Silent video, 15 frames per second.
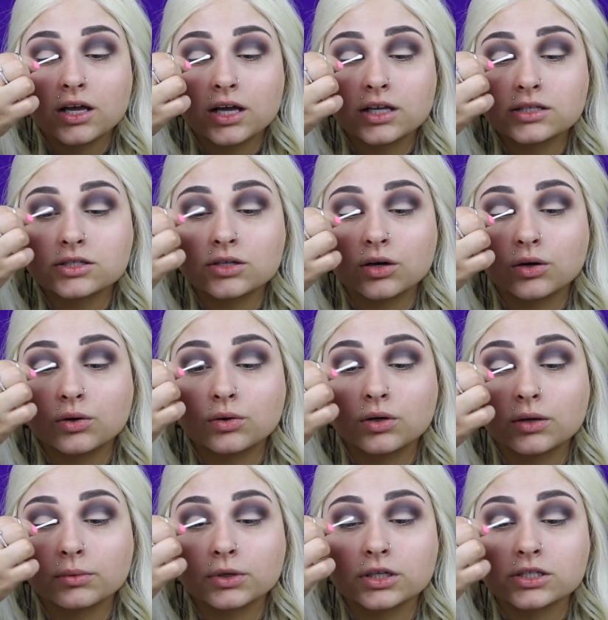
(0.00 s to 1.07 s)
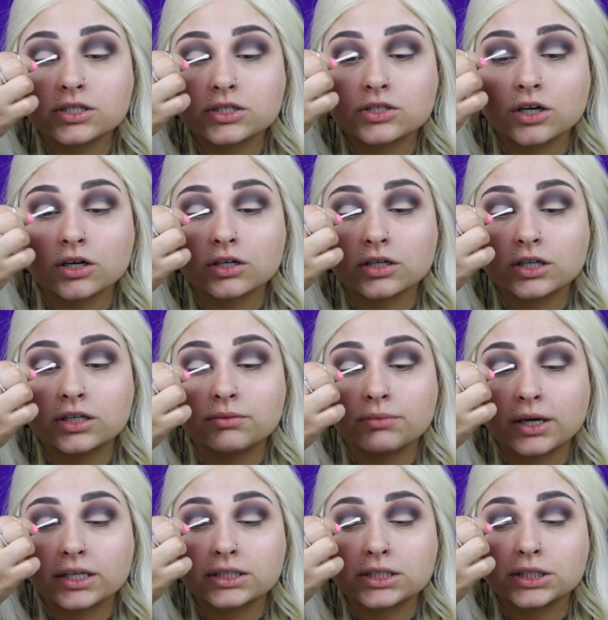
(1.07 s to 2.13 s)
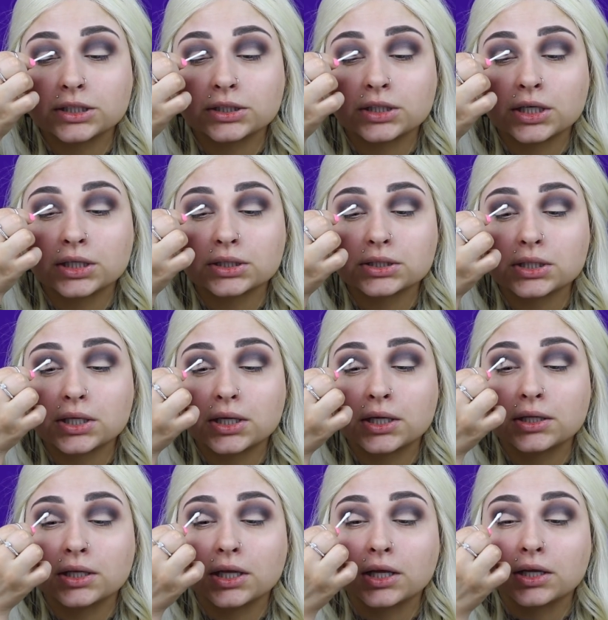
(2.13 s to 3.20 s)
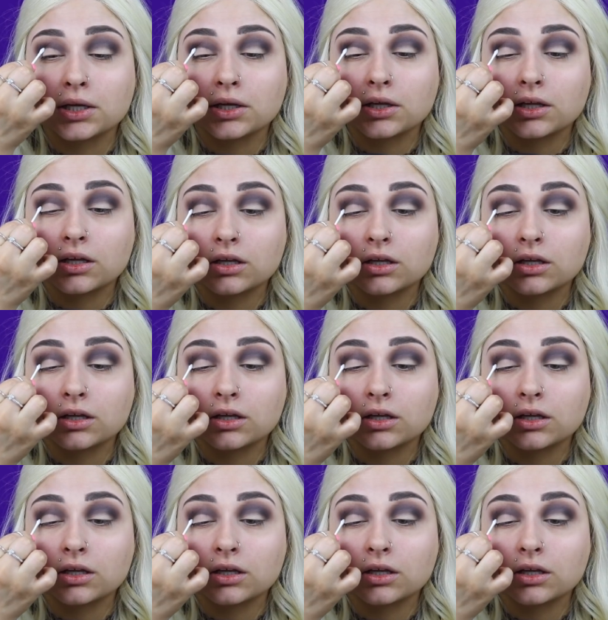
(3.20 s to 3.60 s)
And so I'm gonna start in my tear duct and then